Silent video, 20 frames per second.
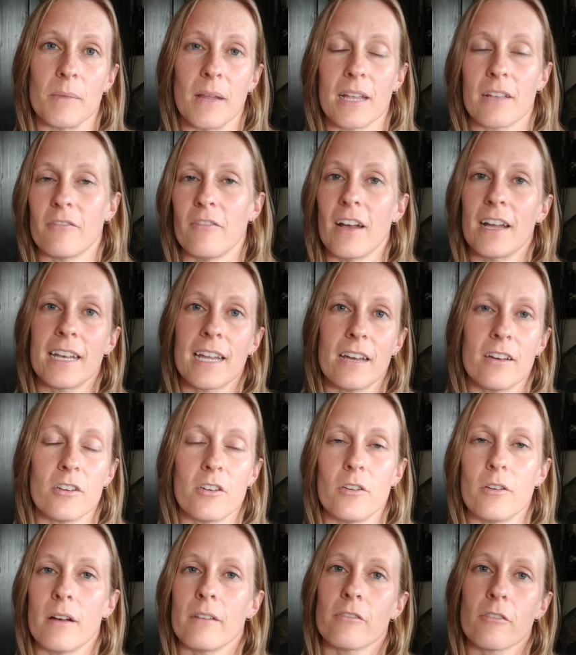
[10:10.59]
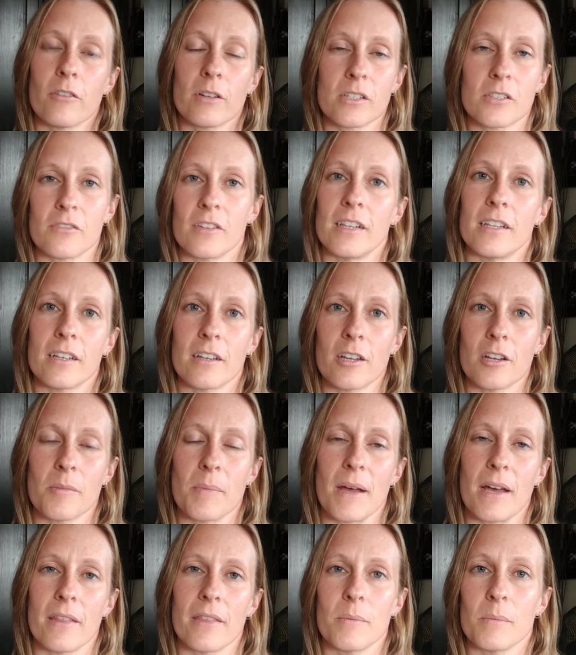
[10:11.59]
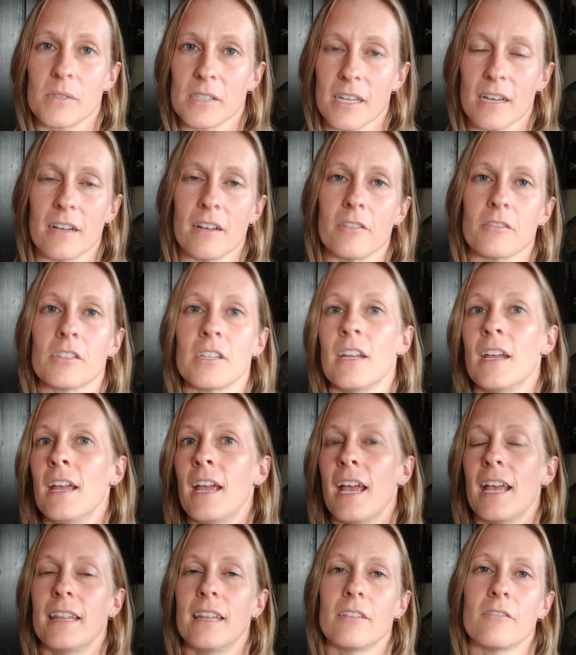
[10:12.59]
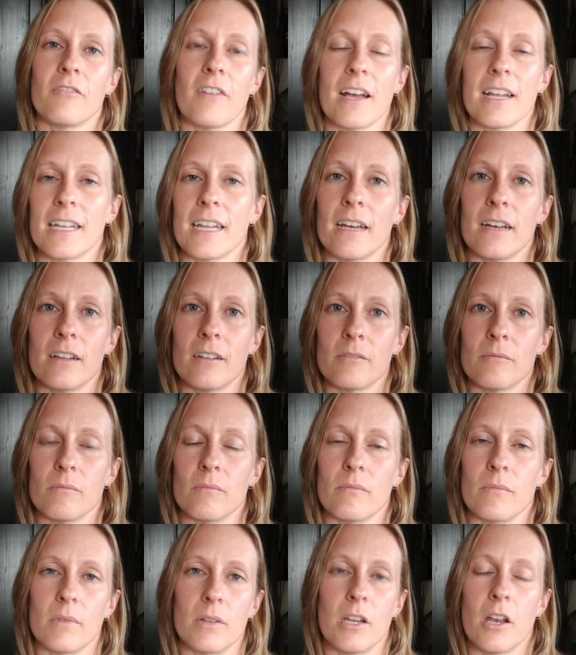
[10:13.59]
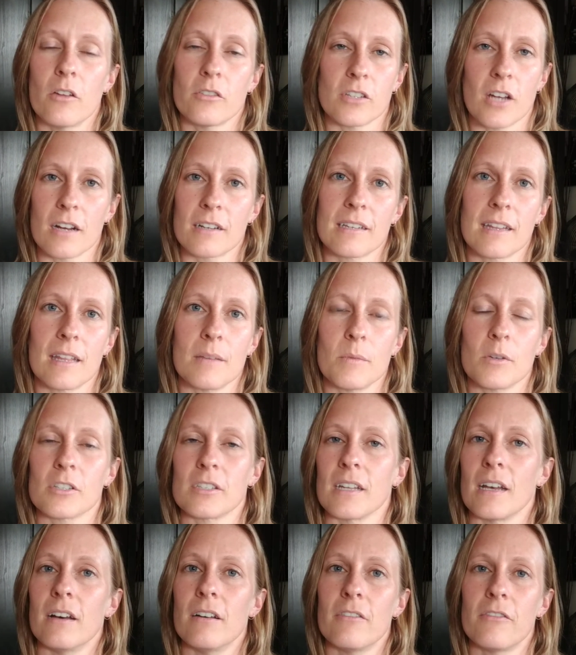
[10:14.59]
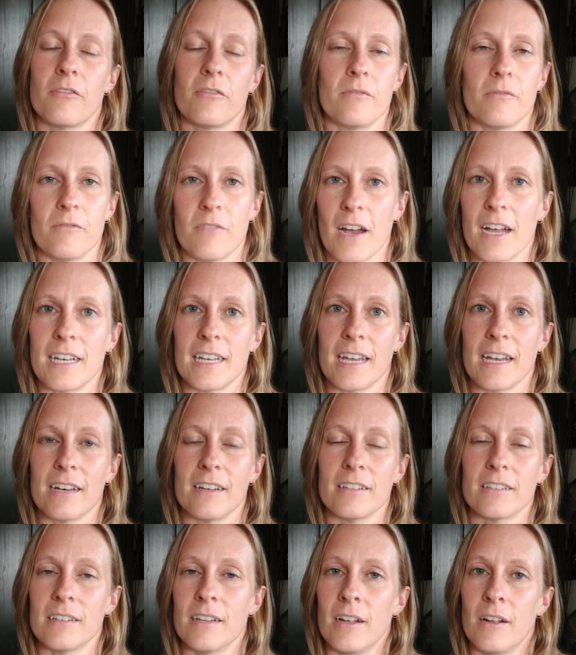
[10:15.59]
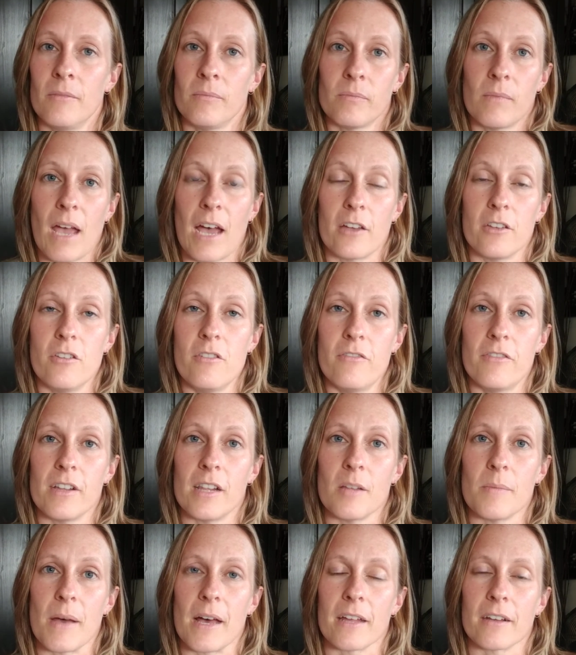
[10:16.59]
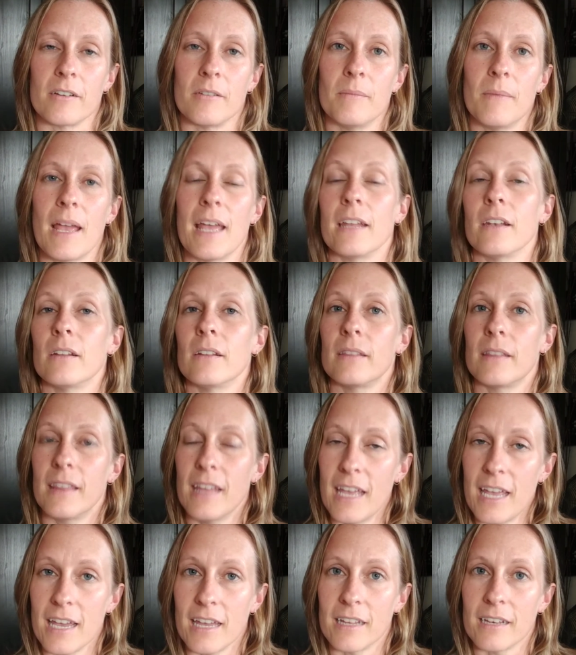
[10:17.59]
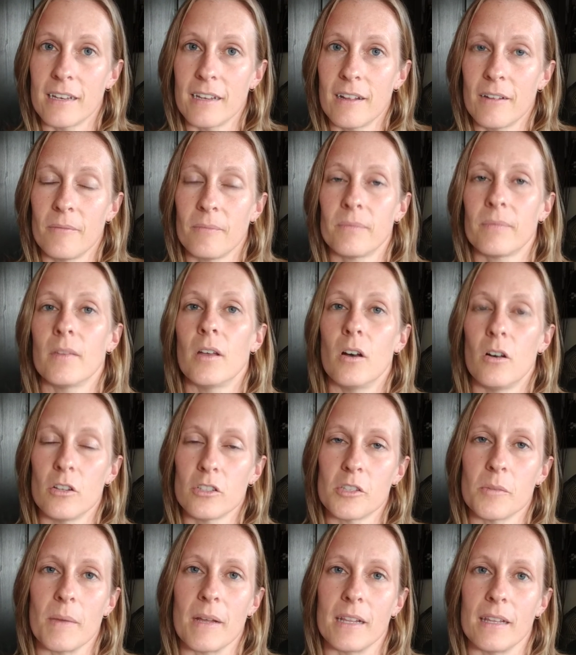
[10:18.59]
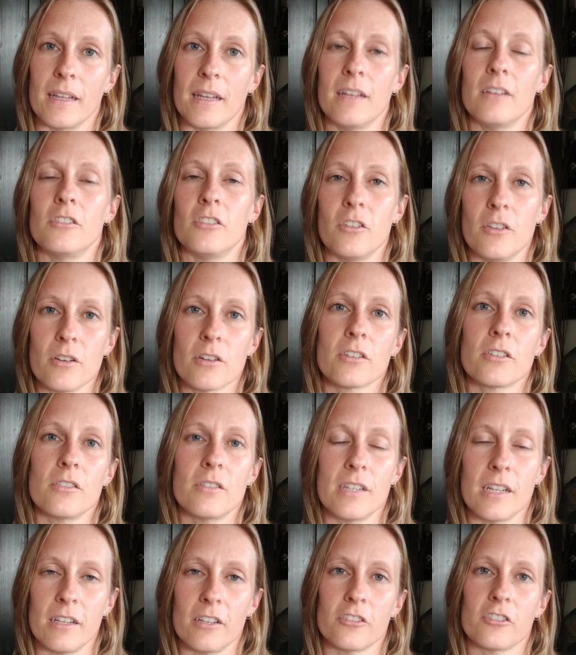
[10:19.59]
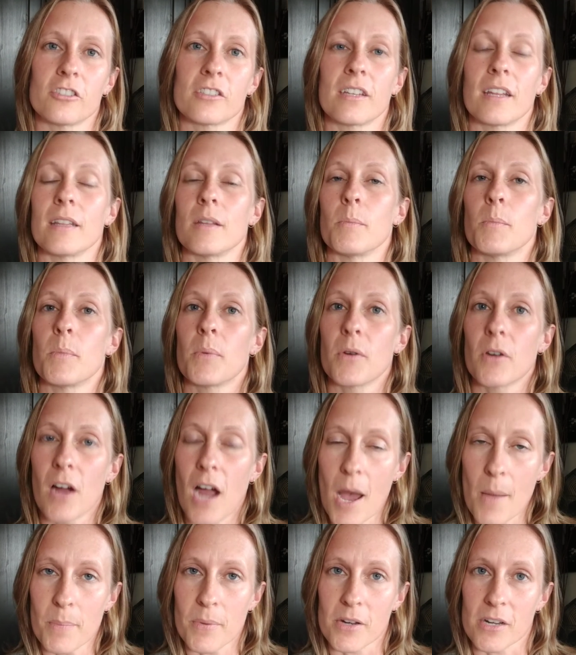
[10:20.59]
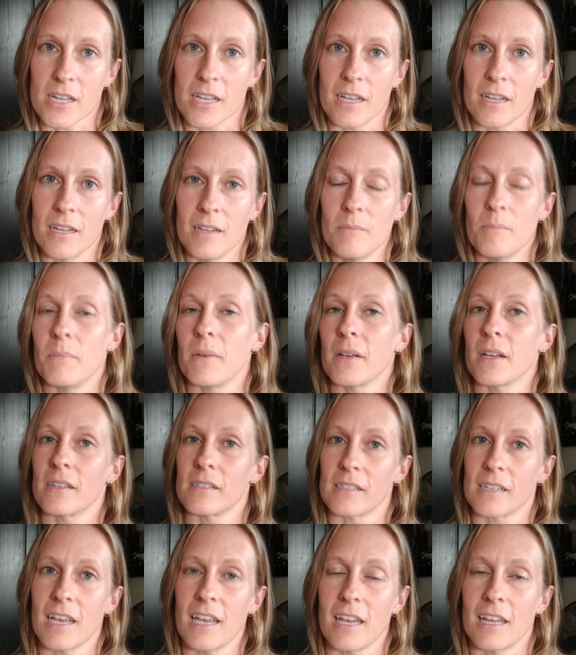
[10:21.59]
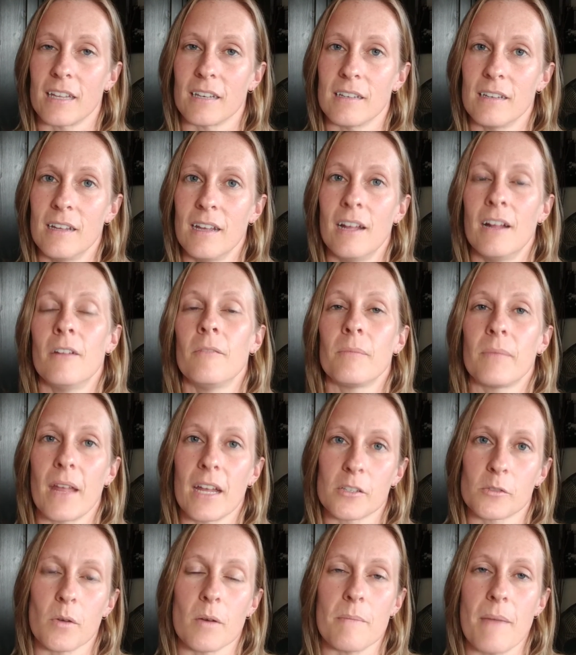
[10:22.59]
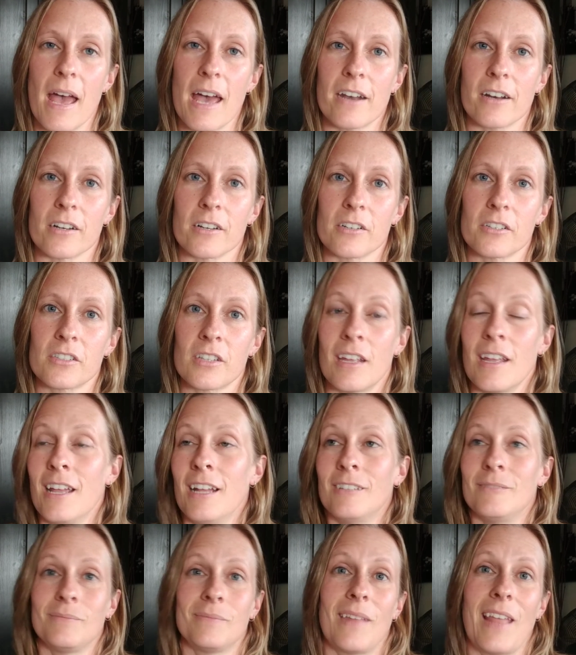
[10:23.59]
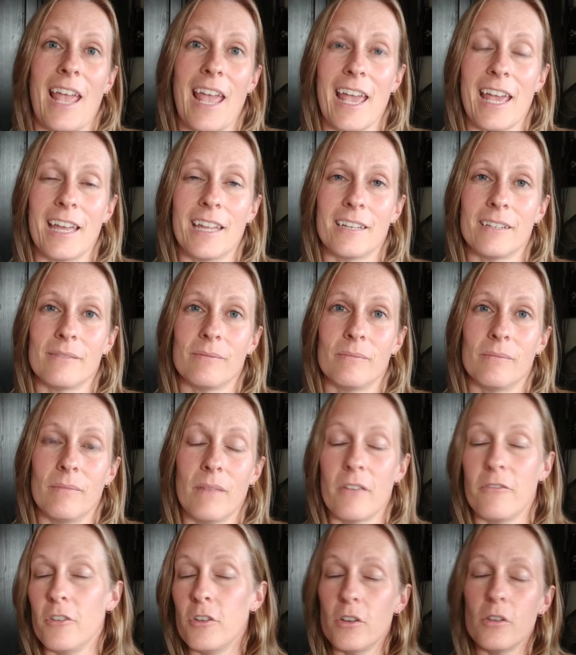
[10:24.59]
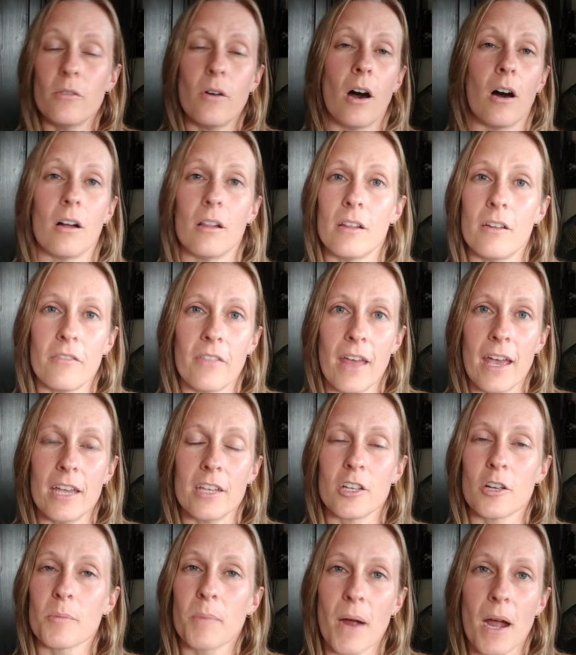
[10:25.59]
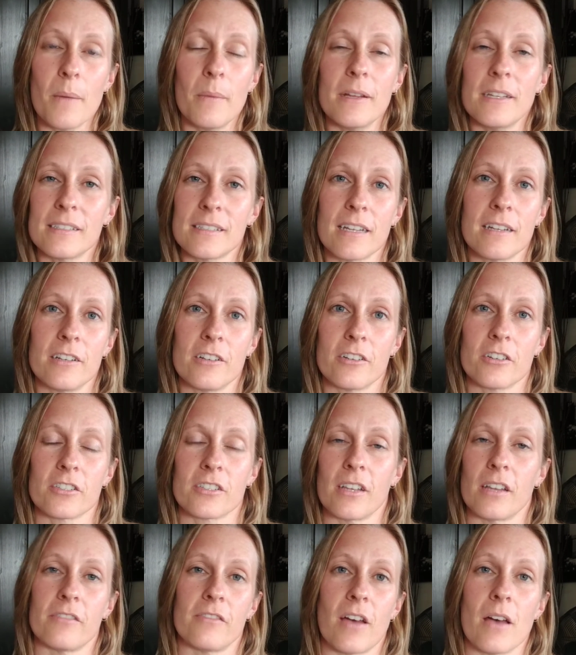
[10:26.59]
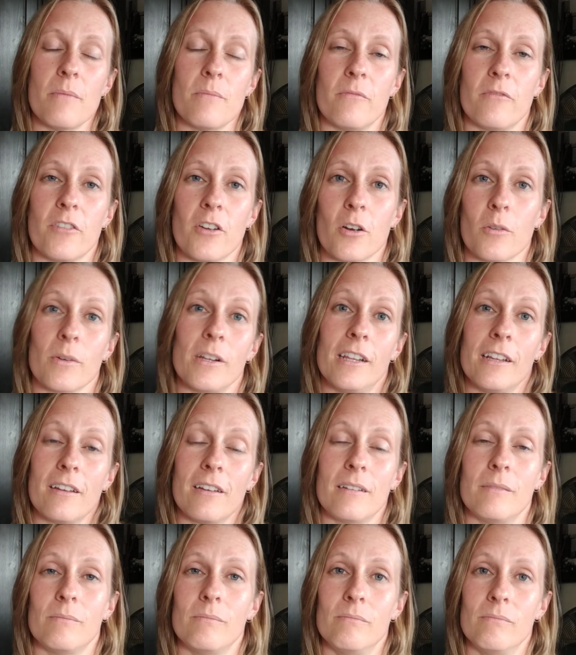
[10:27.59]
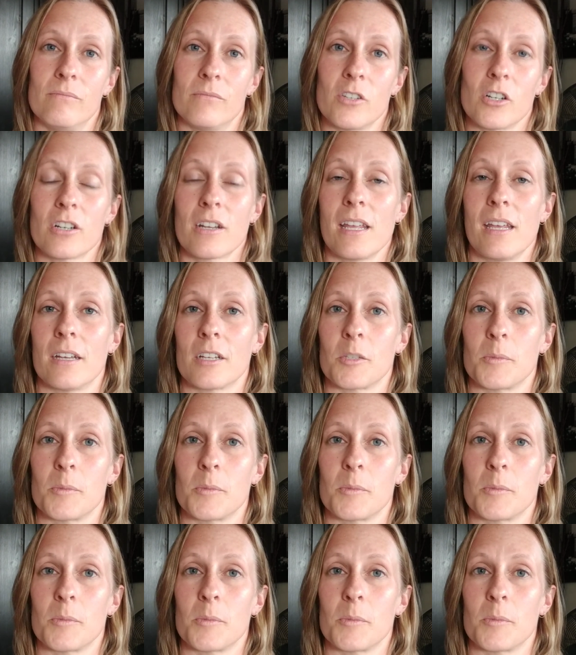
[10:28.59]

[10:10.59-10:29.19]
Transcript: Like find out who everyone's feeling good about themselves and then find out, you know, talk to them yourself, find out how you feel about them and then ultimately do your due diligence on the property because again, that's what matters and if you do all of that, you're probably setting yourself up for a really good turnkey